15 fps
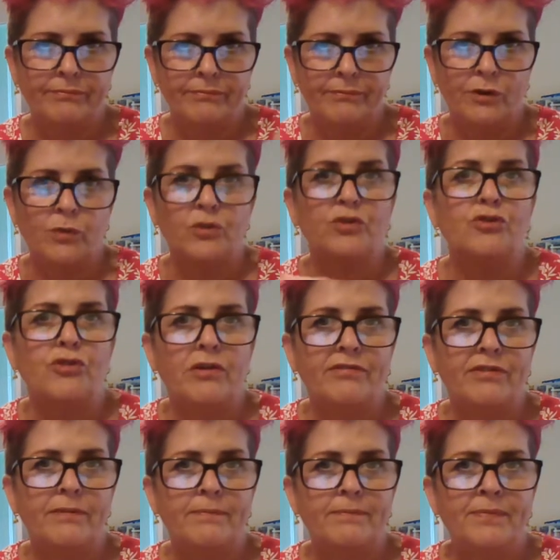do the
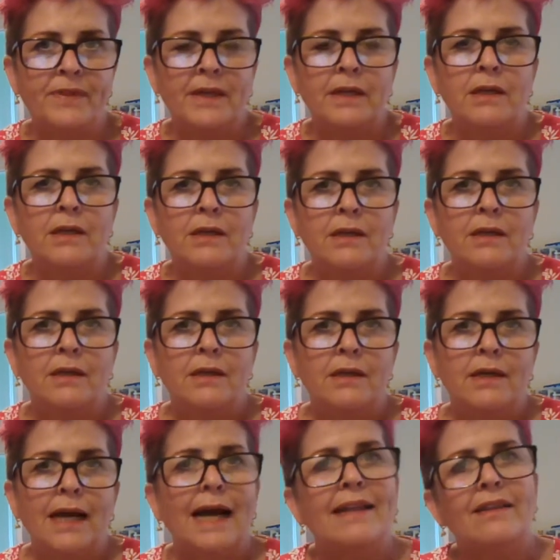trough.
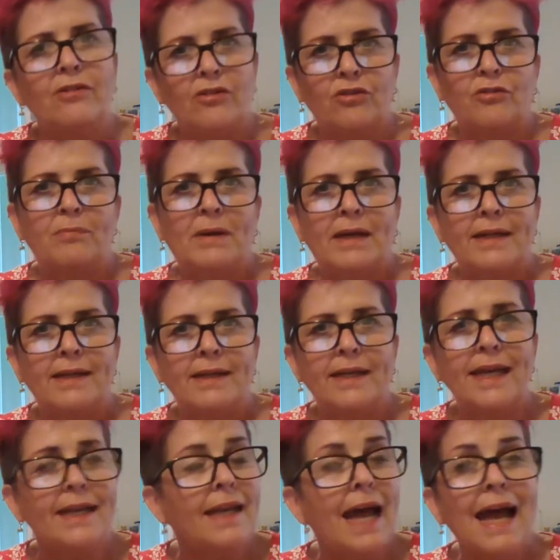And the dog's barking again,
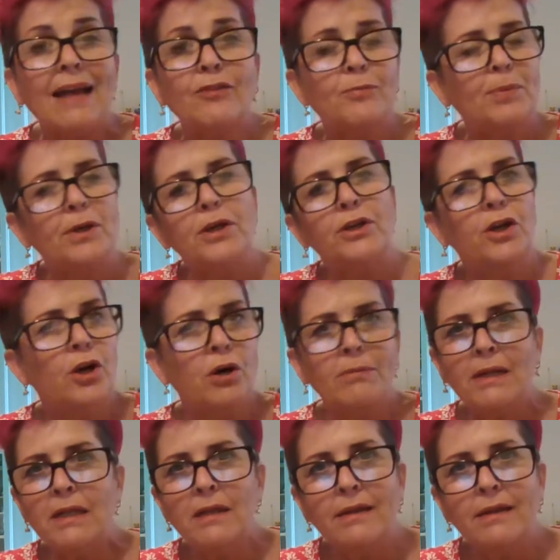as per normal.